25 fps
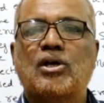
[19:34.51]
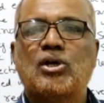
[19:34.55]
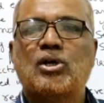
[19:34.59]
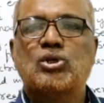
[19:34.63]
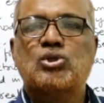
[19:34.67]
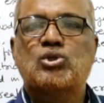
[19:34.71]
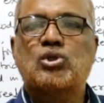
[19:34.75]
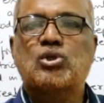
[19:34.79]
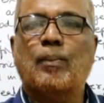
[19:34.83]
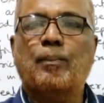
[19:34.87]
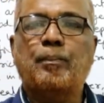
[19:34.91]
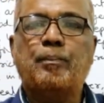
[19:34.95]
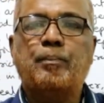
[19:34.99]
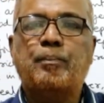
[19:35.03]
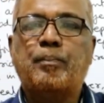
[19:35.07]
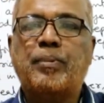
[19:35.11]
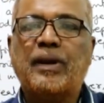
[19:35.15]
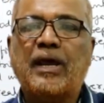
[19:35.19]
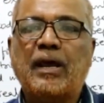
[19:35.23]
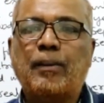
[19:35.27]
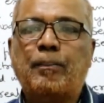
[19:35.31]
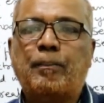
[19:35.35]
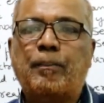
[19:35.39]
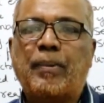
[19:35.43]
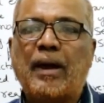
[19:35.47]
So
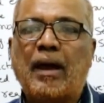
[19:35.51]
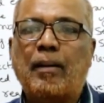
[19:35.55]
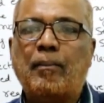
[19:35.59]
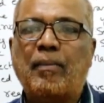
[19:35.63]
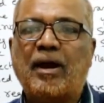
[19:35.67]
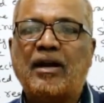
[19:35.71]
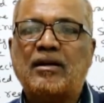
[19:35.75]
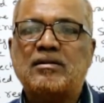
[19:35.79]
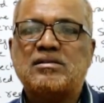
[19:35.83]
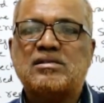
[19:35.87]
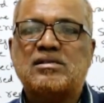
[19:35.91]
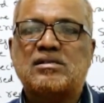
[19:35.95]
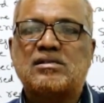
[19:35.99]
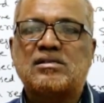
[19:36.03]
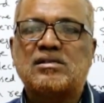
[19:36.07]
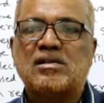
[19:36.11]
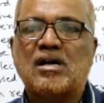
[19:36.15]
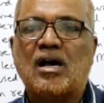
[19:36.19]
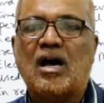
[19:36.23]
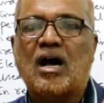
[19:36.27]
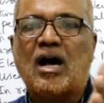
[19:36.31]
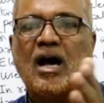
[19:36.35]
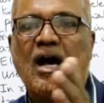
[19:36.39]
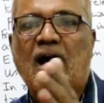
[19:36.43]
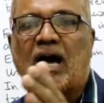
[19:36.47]

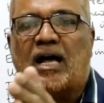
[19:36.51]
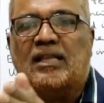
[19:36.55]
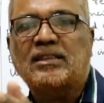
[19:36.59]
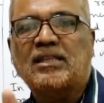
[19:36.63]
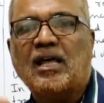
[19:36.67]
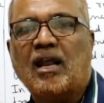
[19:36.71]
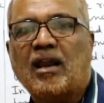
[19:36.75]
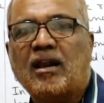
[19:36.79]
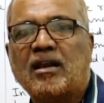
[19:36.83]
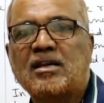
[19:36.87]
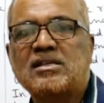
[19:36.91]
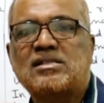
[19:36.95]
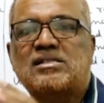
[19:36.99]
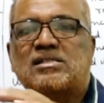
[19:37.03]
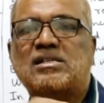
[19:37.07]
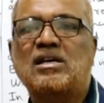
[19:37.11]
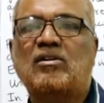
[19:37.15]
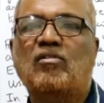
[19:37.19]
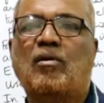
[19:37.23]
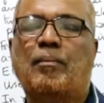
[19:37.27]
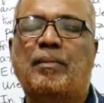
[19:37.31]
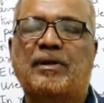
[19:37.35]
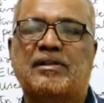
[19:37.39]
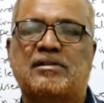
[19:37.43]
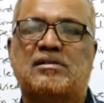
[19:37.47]
prepayments, other
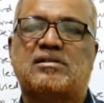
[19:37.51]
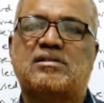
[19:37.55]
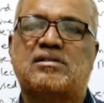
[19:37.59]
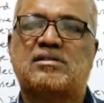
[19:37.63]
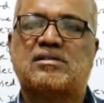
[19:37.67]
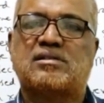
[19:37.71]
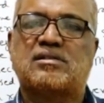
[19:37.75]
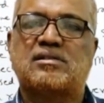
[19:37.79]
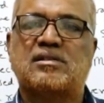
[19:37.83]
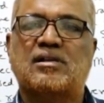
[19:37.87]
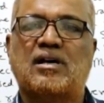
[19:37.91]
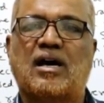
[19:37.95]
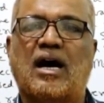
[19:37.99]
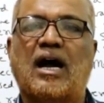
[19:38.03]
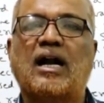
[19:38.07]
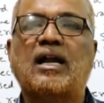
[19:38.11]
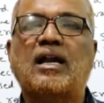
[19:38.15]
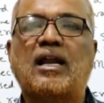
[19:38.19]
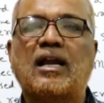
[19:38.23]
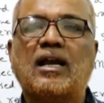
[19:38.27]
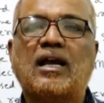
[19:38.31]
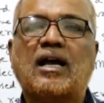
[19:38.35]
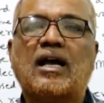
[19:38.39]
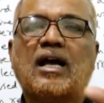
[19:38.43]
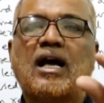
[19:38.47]
receivables
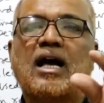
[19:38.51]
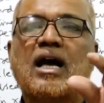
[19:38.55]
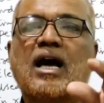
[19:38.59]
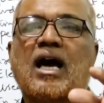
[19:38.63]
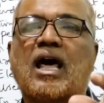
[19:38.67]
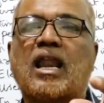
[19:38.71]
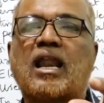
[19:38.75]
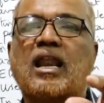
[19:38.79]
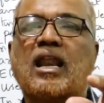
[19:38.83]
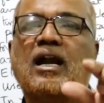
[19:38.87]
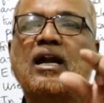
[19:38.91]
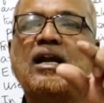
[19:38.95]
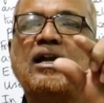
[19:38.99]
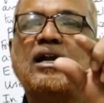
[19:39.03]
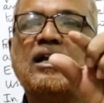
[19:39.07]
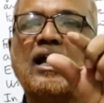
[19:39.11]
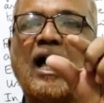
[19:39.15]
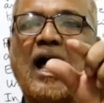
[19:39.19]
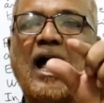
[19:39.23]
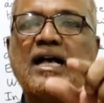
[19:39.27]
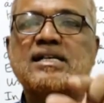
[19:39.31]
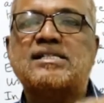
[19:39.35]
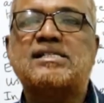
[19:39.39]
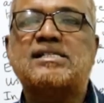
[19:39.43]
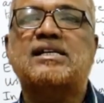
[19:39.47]
under current
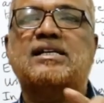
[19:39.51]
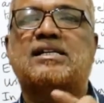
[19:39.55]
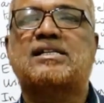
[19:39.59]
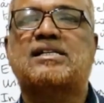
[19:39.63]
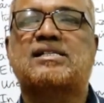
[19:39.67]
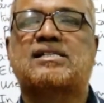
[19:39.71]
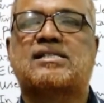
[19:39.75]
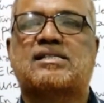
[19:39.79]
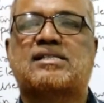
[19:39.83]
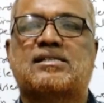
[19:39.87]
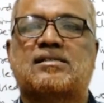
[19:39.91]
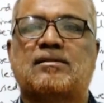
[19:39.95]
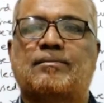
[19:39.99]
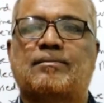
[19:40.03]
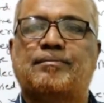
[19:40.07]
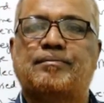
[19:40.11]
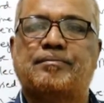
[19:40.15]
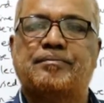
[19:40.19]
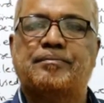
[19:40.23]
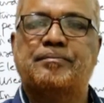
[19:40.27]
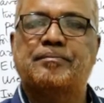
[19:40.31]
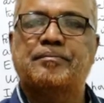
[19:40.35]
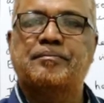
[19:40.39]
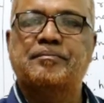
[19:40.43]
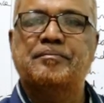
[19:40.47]
assets.
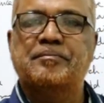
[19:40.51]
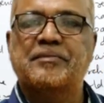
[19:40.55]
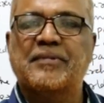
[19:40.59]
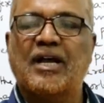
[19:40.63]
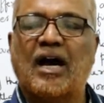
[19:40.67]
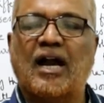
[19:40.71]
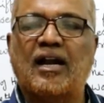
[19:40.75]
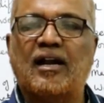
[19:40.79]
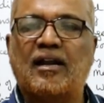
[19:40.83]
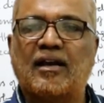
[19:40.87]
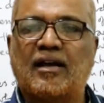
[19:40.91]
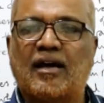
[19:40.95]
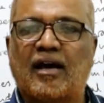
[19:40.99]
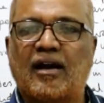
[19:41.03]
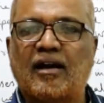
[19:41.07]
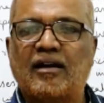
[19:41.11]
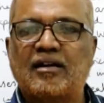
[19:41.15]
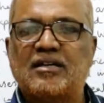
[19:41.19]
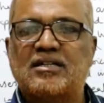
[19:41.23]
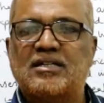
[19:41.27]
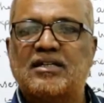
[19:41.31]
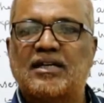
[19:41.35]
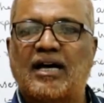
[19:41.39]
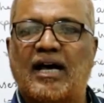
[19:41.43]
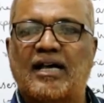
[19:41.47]
Under
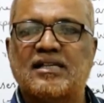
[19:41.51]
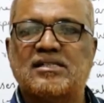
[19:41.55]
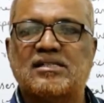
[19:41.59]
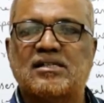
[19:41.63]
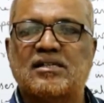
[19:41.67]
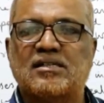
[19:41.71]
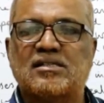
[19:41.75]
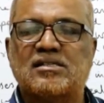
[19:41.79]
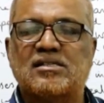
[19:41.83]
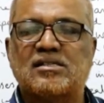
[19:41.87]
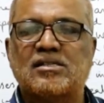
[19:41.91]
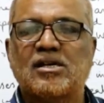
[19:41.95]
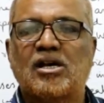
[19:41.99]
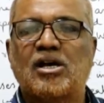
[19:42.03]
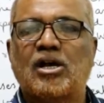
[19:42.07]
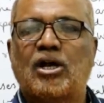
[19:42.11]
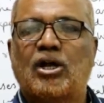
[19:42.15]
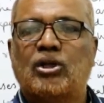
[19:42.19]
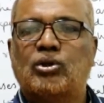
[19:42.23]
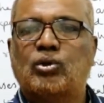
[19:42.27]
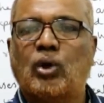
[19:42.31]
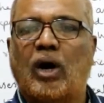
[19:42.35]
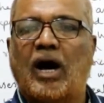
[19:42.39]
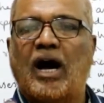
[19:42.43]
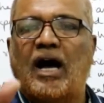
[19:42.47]
current assets.
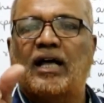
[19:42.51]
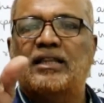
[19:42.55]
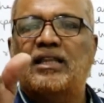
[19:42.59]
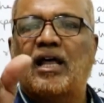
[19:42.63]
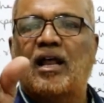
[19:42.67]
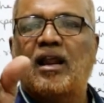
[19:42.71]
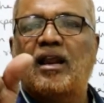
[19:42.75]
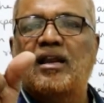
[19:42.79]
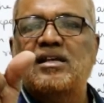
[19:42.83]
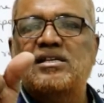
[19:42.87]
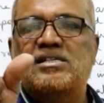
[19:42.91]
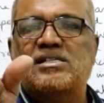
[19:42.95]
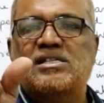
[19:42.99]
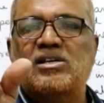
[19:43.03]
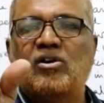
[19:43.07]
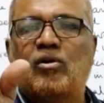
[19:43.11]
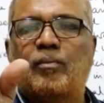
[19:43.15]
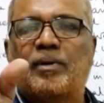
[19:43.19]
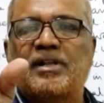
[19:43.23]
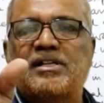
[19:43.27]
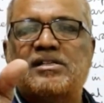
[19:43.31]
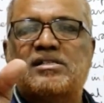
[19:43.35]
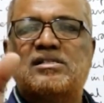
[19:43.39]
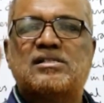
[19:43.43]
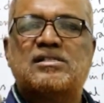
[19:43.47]
So other
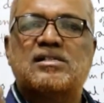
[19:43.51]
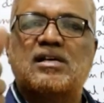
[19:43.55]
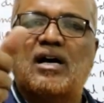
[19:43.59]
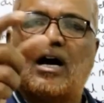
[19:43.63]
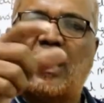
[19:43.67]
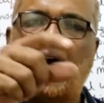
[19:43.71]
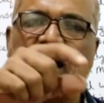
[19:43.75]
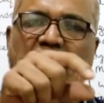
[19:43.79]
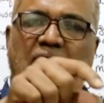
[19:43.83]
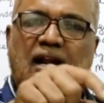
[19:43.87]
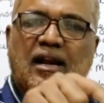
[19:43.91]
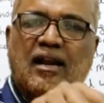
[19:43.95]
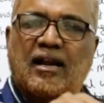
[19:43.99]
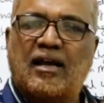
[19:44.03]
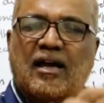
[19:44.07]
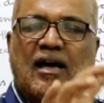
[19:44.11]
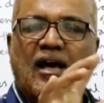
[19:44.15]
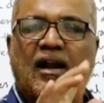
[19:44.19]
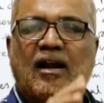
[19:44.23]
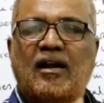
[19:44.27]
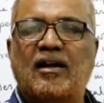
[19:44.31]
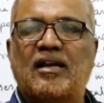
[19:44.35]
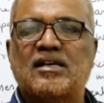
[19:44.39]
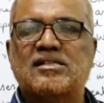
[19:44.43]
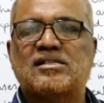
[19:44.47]
receivables under
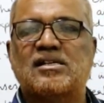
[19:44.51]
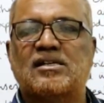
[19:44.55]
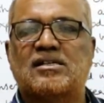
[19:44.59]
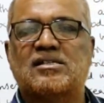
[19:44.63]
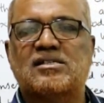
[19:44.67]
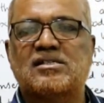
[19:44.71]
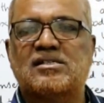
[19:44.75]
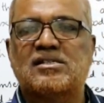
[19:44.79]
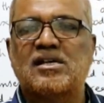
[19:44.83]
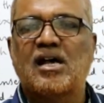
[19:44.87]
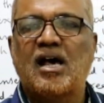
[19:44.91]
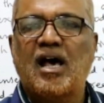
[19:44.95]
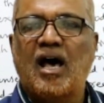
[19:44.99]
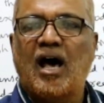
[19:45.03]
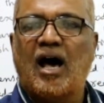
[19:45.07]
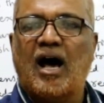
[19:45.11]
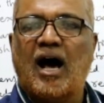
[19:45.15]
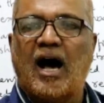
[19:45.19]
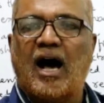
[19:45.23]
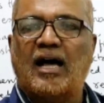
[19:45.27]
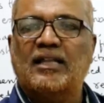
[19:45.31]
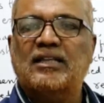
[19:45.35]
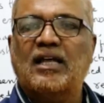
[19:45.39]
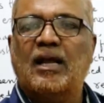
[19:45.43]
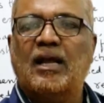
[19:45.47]
current assets.
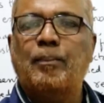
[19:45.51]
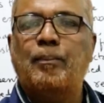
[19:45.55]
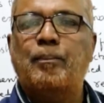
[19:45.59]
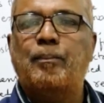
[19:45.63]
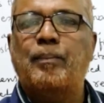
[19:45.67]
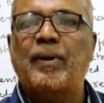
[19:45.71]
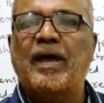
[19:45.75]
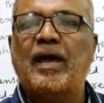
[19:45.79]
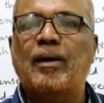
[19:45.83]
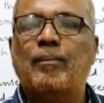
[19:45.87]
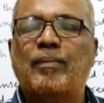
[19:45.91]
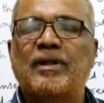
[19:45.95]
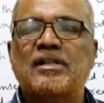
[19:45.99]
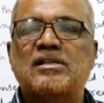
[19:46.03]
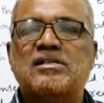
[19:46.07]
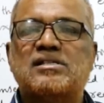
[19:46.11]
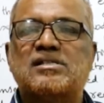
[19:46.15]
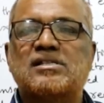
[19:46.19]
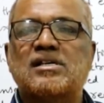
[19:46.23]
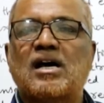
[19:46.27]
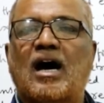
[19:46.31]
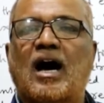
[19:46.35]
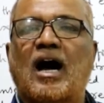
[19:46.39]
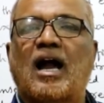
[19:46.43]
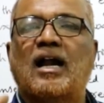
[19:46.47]
Other
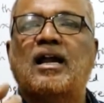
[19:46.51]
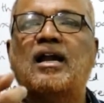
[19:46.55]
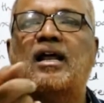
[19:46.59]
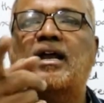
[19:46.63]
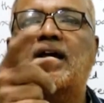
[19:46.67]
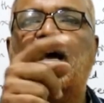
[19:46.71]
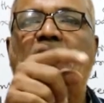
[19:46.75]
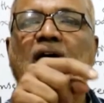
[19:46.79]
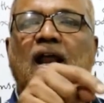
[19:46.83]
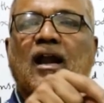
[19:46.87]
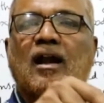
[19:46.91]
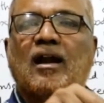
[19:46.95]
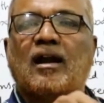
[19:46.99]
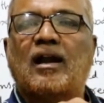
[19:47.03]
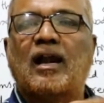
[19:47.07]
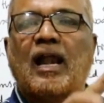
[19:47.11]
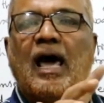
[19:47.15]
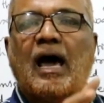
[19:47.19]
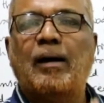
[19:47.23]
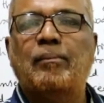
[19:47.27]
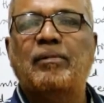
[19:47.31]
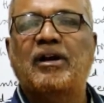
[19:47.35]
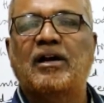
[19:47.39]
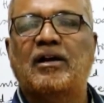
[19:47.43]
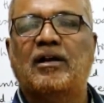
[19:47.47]
payables under current
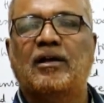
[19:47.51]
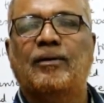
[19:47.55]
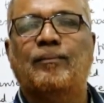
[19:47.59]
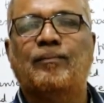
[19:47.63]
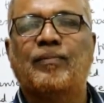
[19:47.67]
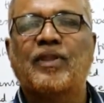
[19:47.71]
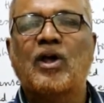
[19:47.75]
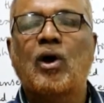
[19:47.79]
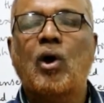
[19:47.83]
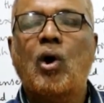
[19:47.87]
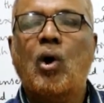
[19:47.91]
liability.